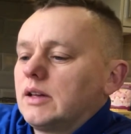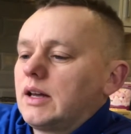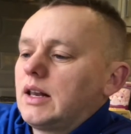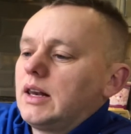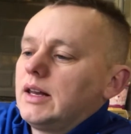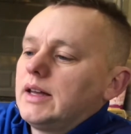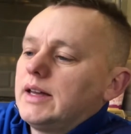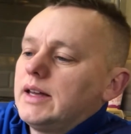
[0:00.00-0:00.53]

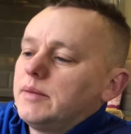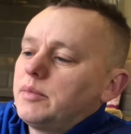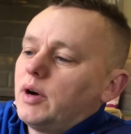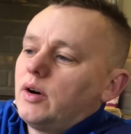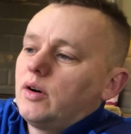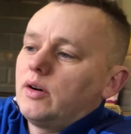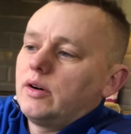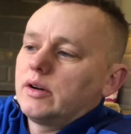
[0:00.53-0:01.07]
clear
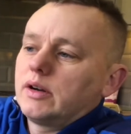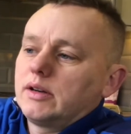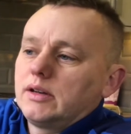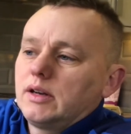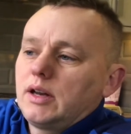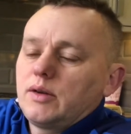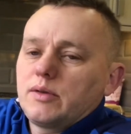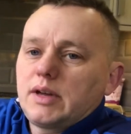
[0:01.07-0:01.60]
part are going to
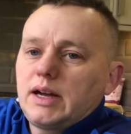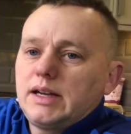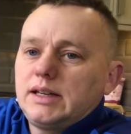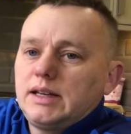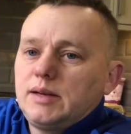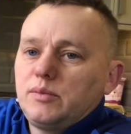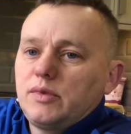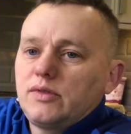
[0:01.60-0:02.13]
locate
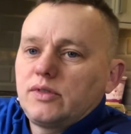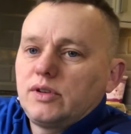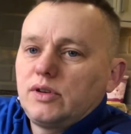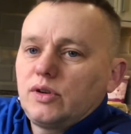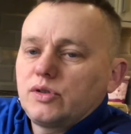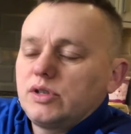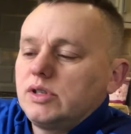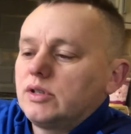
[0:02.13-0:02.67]
in with the
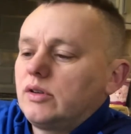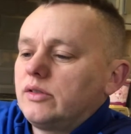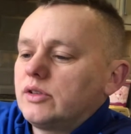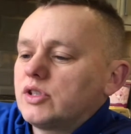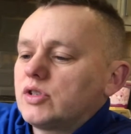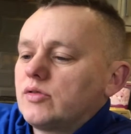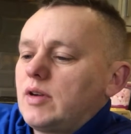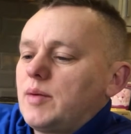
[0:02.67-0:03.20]
notches on the
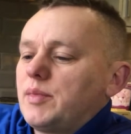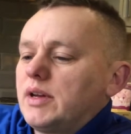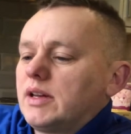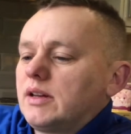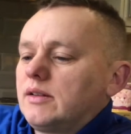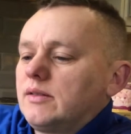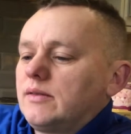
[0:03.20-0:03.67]
ceramic.